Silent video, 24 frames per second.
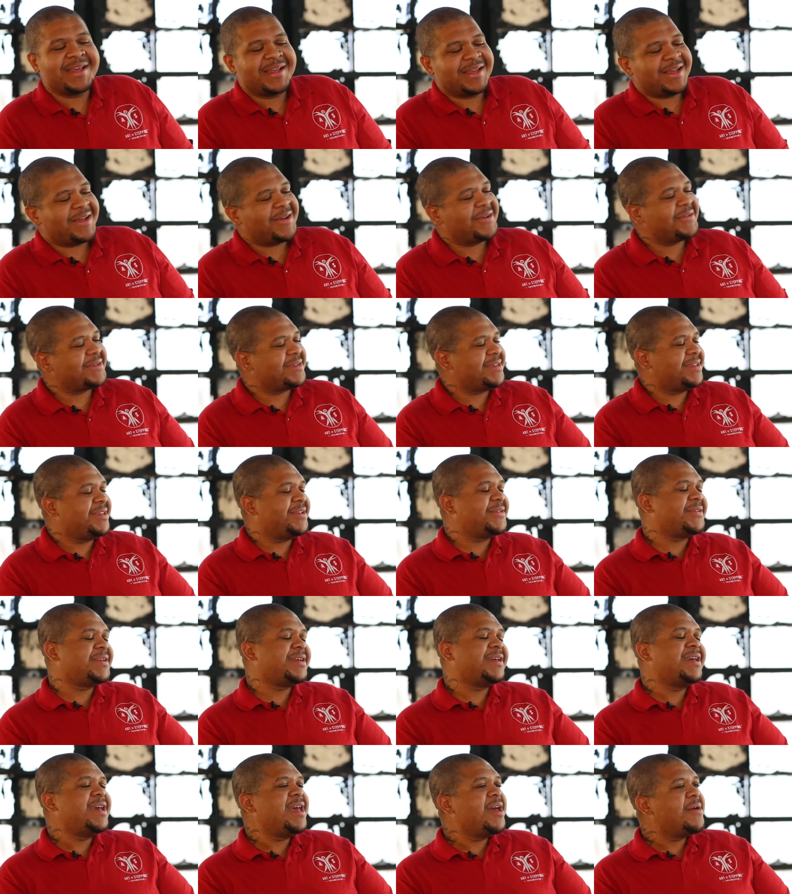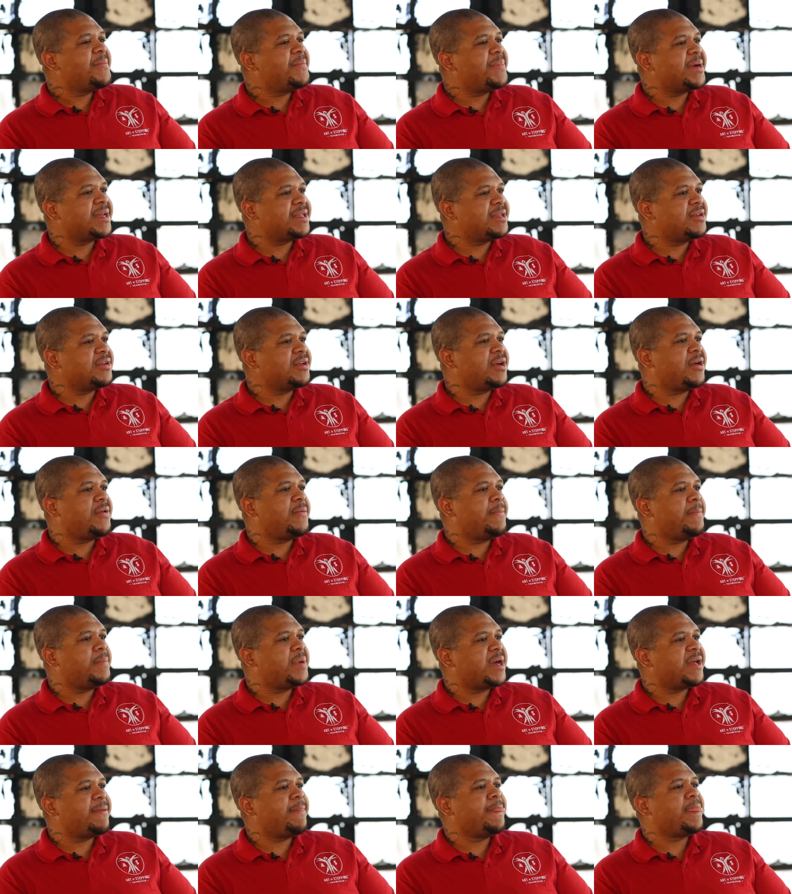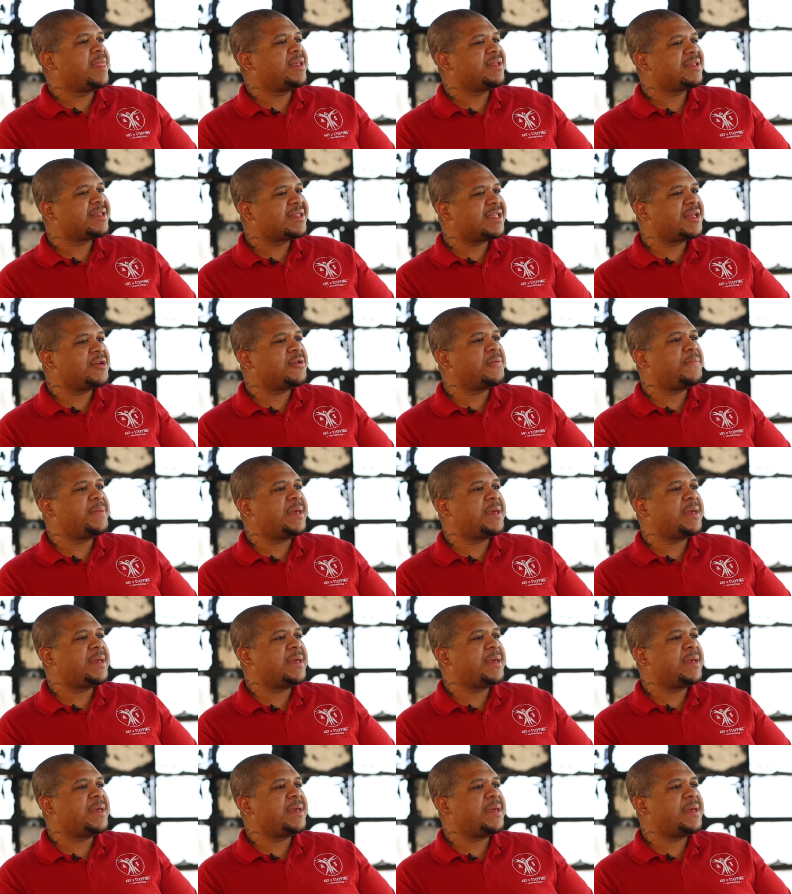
Oh, Lord. But, you know, but still